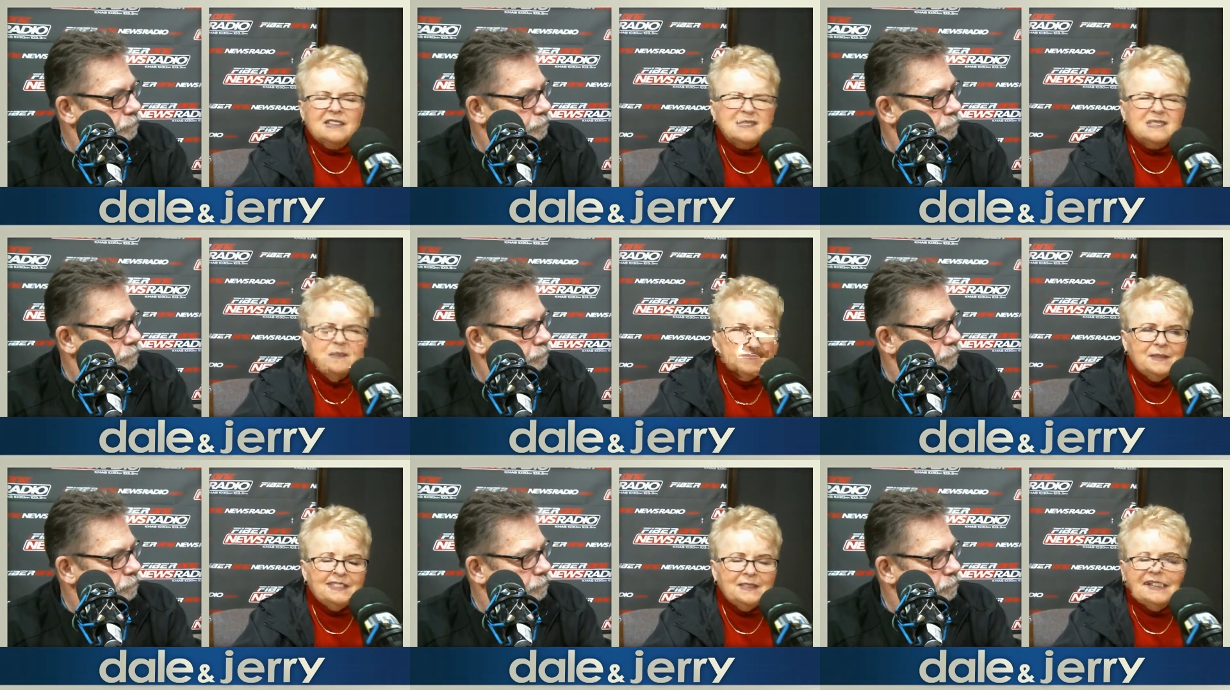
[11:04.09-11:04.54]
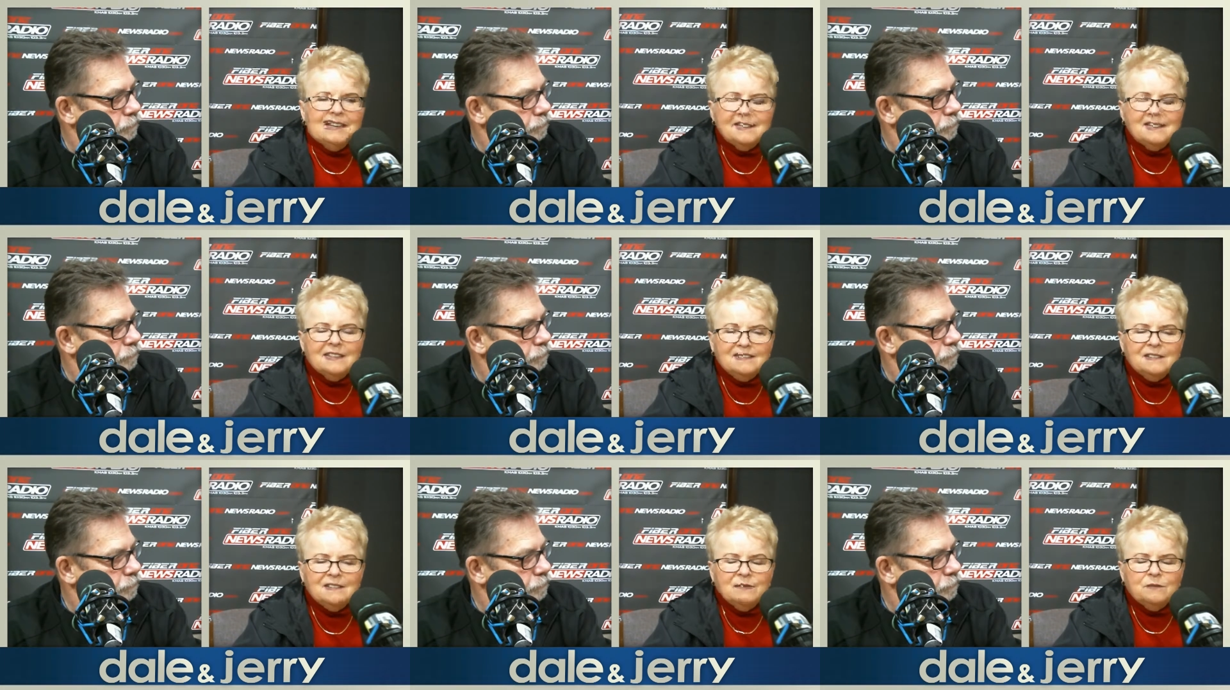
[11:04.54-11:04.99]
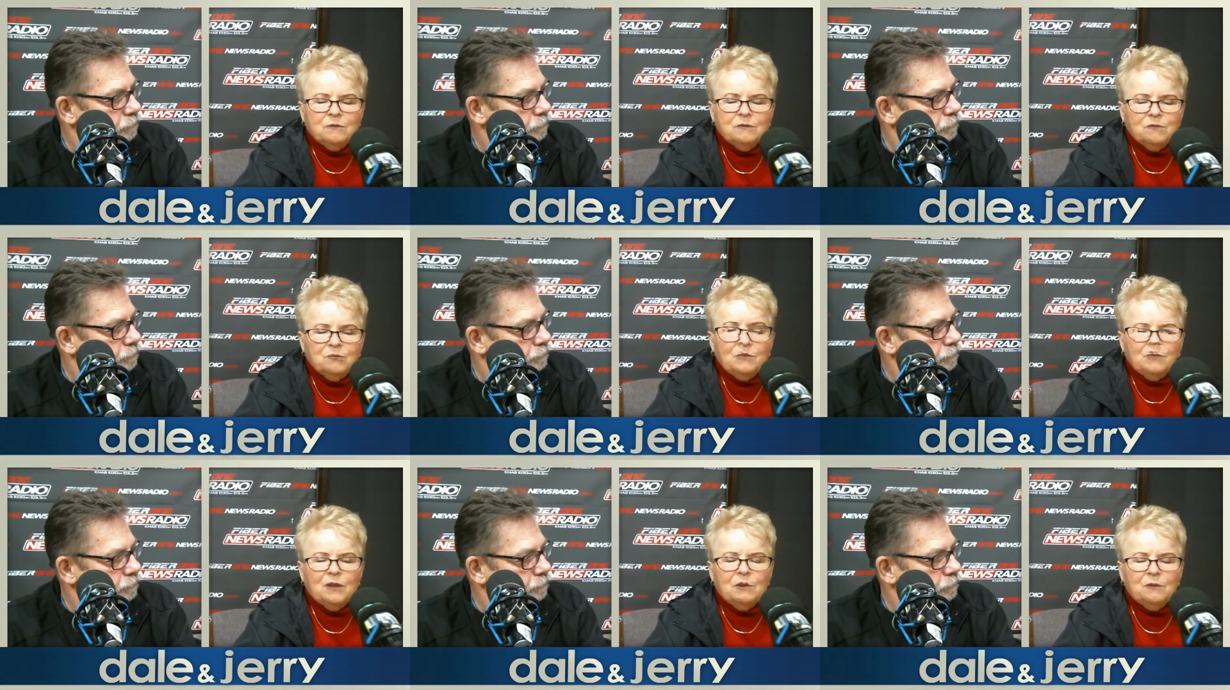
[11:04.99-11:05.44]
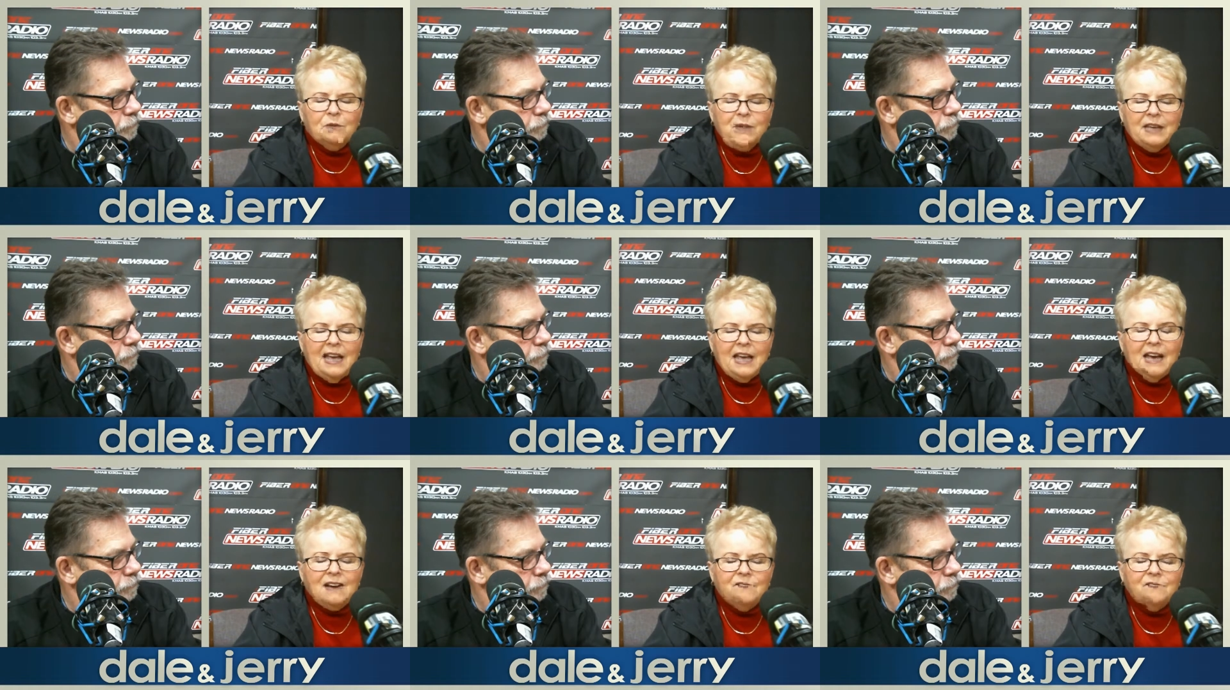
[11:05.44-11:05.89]
Speaker 1: Something that while we
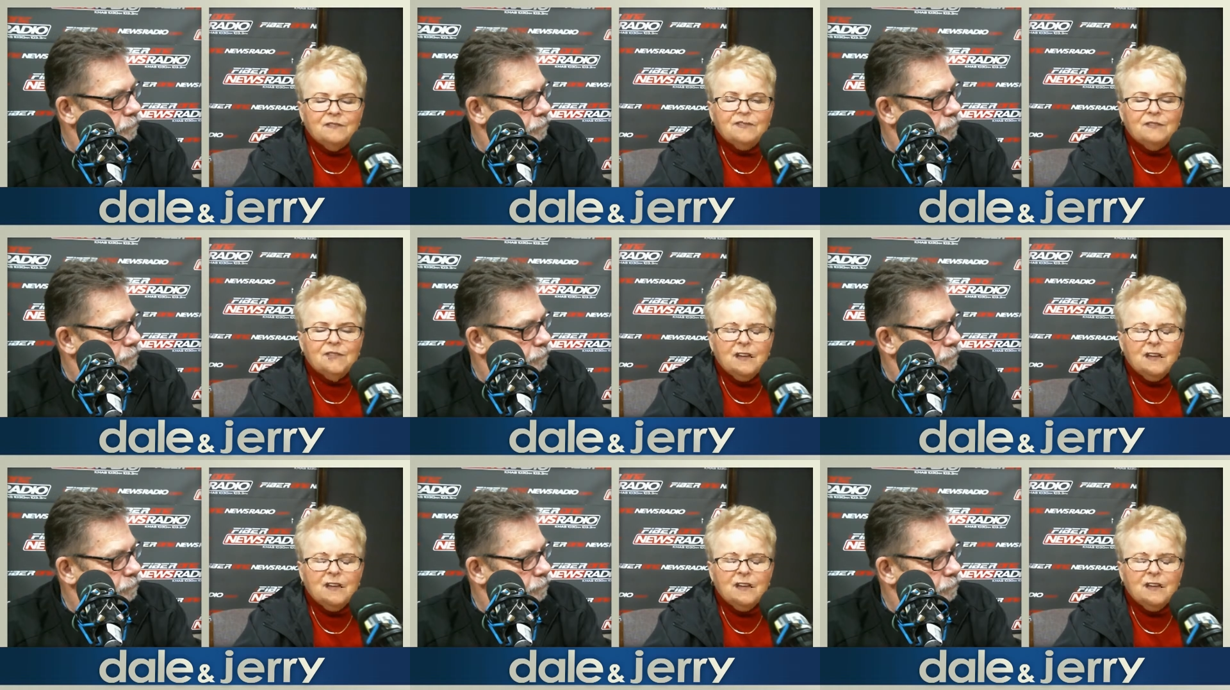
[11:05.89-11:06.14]
have,